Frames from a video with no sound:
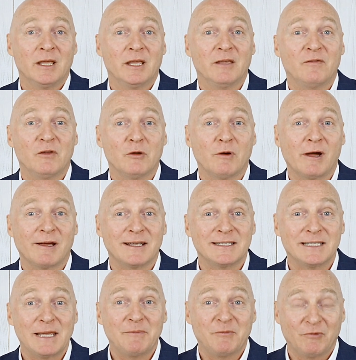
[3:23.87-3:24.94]
If you are
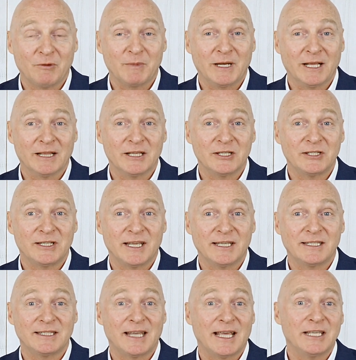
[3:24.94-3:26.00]
exempt from an English
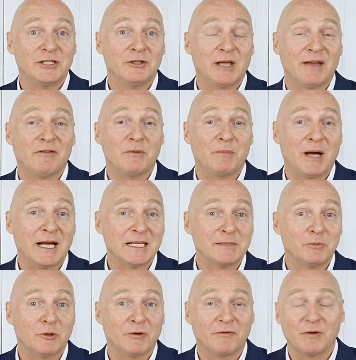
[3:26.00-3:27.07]
test as you have a
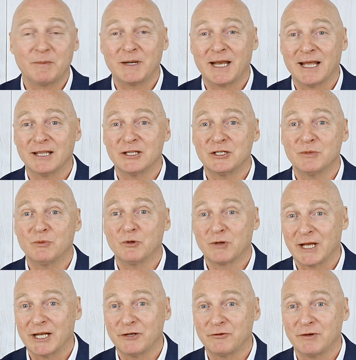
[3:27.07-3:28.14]
passport from an eligible
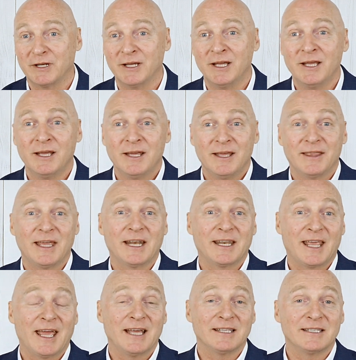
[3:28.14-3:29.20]
country,
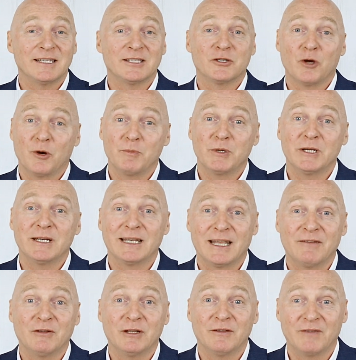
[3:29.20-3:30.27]
that counts as competent
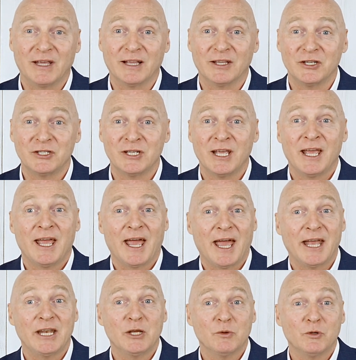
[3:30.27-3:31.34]
level of English
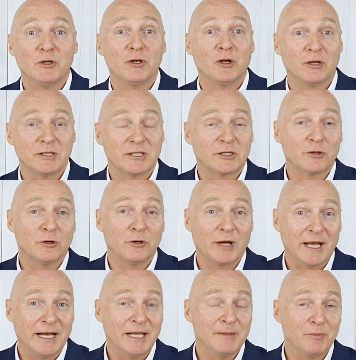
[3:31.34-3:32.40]
and you will not score
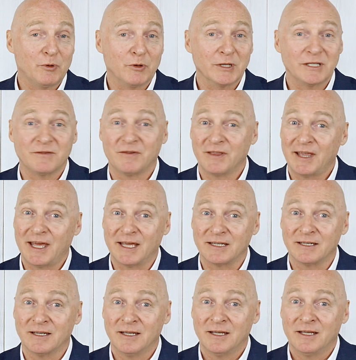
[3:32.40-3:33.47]
any points for
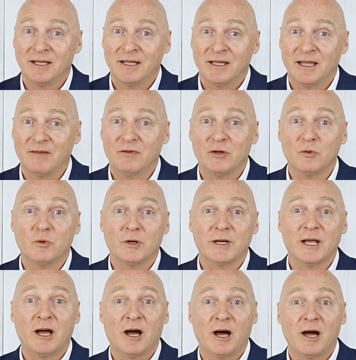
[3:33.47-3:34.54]
that. If you want
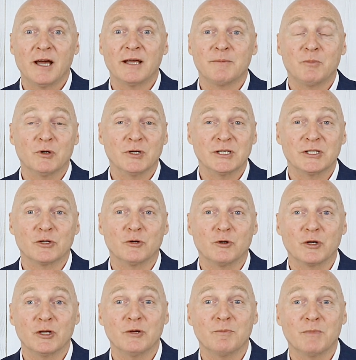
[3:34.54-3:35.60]
a higher point
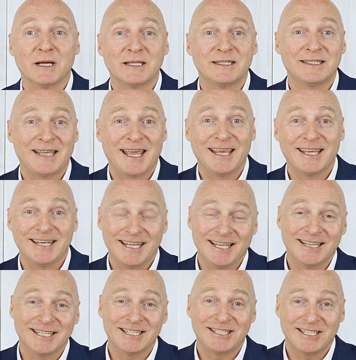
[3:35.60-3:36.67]
score, you must take an
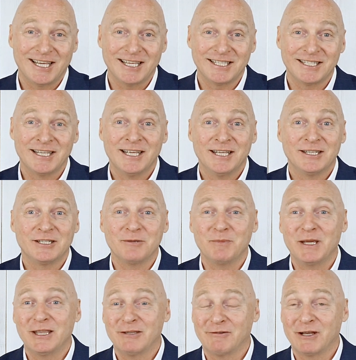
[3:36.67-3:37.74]
English test to
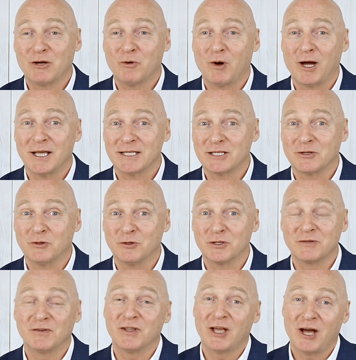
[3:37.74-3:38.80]
meet the required
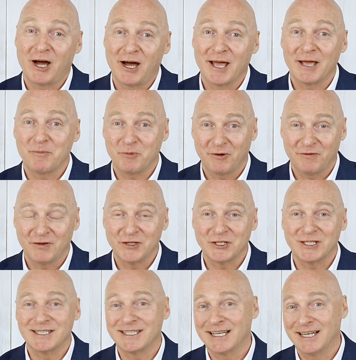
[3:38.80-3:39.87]
scores for the higher
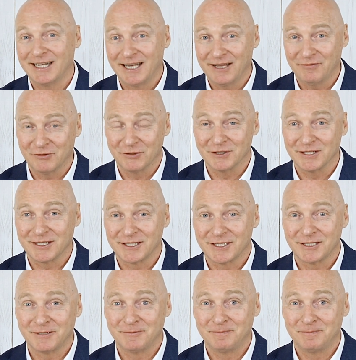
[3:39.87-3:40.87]
proficiency levels.